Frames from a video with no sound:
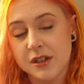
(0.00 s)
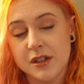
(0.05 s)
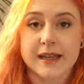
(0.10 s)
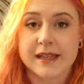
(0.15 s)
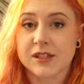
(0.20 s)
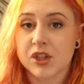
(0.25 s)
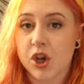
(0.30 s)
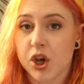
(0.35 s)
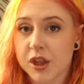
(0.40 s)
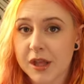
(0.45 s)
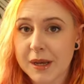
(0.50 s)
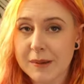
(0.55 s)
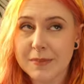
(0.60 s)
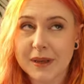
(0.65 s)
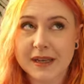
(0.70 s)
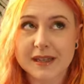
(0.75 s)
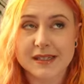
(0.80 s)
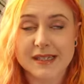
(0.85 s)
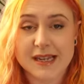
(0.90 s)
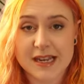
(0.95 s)
His other
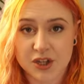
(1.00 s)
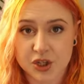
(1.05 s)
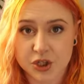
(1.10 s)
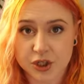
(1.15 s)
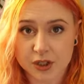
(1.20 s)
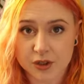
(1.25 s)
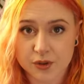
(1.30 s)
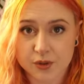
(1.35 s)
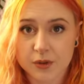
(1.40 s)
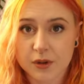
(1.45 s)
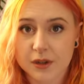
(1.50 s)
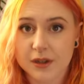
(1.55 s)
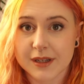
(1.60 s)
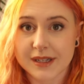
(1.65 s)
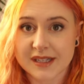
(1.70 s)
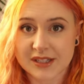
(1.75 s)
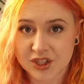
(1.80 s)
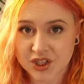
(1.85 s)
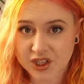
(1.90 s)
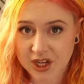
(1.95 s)
biggest issue
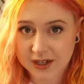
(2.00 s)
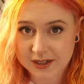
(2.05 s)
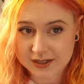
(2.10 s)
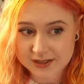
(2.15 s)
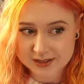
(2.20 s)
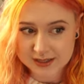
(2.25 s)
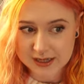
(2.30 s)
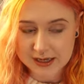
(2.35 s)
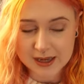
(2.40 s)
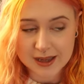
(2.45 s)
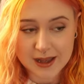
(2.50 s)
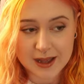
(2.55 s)
is jealousy.